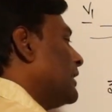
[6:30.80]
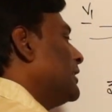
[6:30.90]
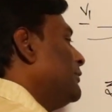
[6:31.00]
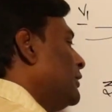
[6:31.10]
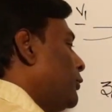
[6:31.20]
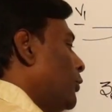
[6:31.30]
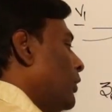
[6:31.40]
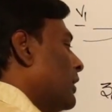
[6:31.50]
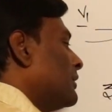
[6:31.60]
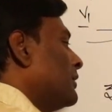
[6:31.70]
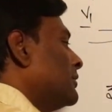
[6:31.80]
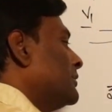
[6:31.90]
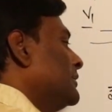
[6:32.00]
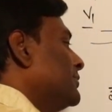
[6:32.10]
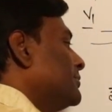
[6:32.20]
current will flow or not?
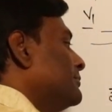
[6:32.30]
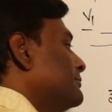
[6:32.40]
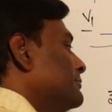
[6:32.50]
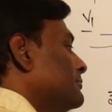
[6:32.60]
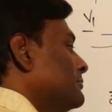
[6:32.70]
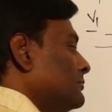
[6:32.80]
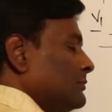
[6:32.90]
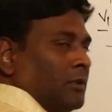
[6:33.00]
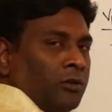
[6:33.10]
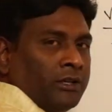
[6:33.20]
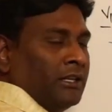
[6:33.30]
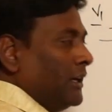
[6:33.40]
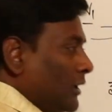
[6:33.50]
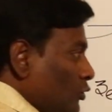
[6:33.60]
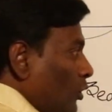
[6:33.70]
Yes. Okay.
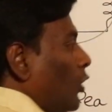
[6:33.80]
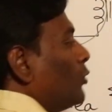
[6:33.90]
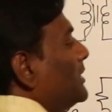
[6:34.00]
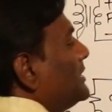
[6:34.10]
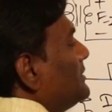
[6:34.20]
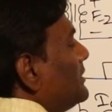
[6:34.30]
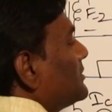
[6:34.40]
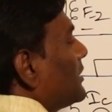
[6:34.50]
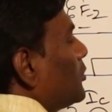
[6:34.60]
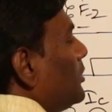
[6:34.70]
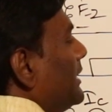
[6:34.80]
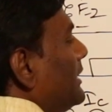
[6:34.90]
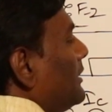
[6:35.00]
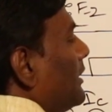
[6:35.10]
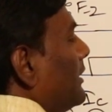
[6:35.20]
So how much is that
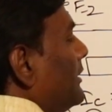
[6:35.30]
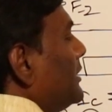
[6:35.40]
circulating current